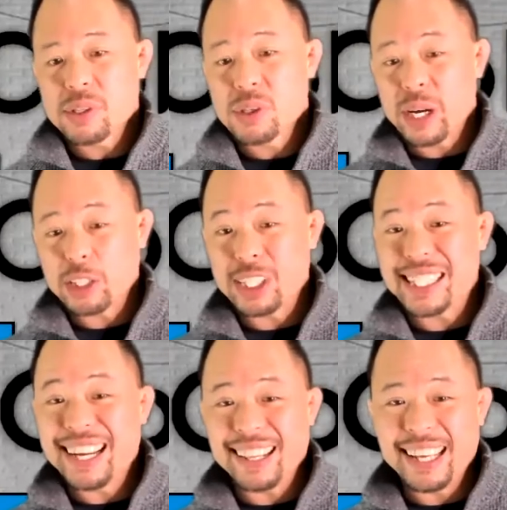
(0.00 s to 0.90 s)
So actually
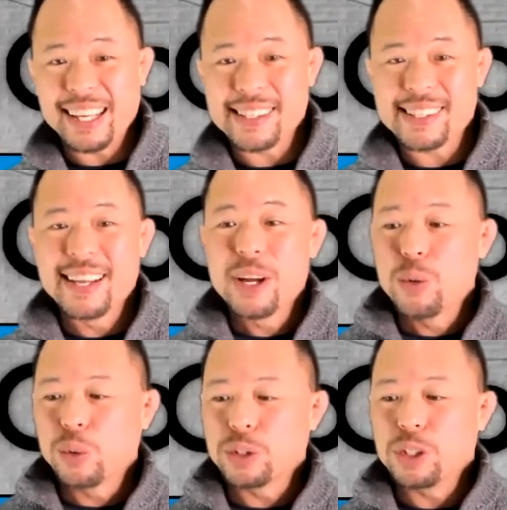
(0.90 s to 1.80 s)
10 of these
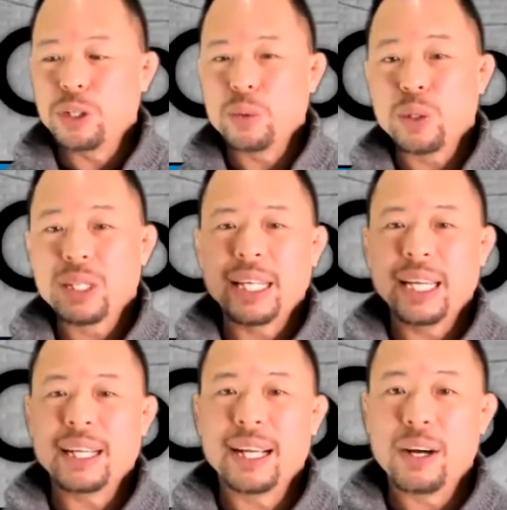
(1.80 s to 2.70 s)
will
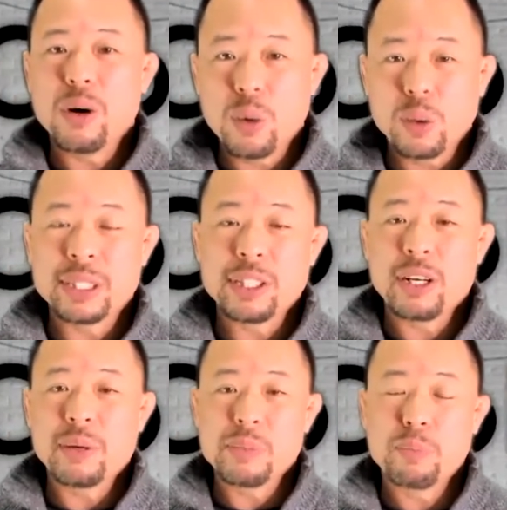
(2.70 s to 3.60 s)
clean a whole entire